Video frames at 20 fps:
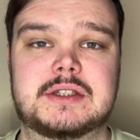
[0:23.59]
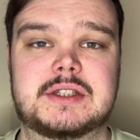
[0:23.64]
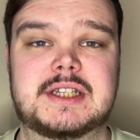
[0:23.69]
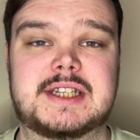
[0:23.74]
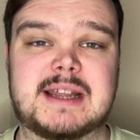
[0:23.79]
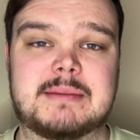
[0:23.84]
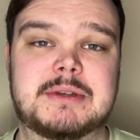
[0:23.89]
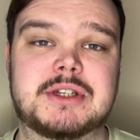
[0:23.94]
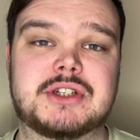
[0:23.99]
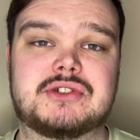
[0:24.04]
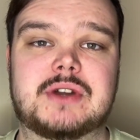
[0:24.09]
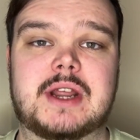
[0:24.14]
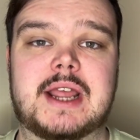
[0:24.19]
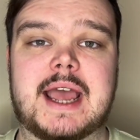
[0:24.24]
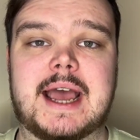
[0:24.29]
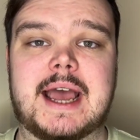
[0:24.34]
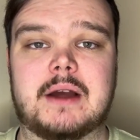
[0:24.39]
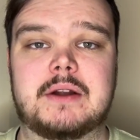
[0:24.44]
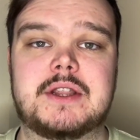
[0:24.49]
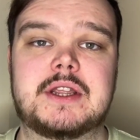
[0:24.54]
to demonstrate
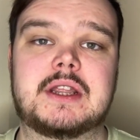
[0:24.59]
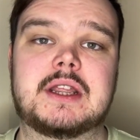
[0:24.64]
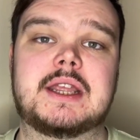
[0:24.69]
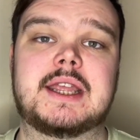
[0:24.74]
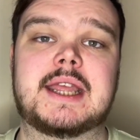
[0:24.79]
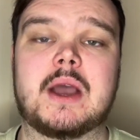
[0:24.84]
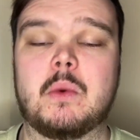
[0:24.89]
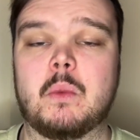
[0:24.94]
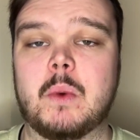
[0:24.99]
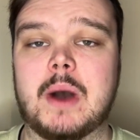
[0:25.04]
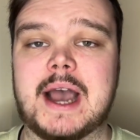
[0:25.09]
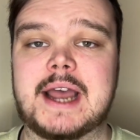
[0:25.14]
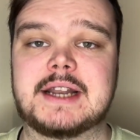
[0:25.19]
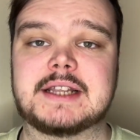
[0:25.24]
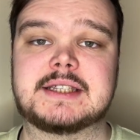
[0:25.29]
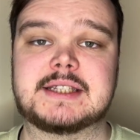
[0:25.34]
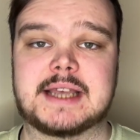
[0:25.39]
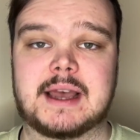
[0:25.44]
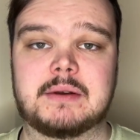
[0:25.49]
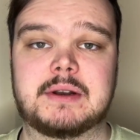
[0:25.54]
how you can get wider
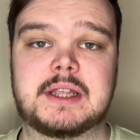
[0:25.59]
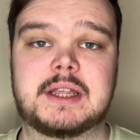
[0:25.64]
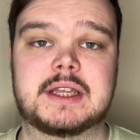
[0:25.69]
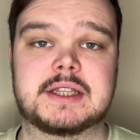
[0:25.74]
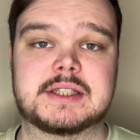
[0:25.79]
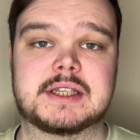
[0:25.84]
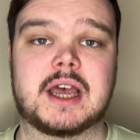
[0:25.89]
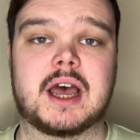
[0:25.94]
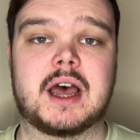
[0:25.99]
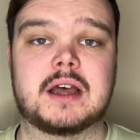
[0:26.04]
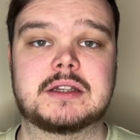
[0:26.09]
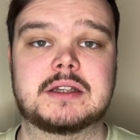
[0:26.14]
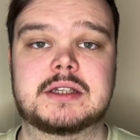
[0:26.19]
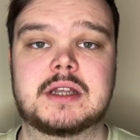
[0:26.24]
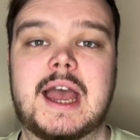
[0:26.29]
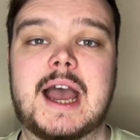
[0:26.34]
sounding guitars.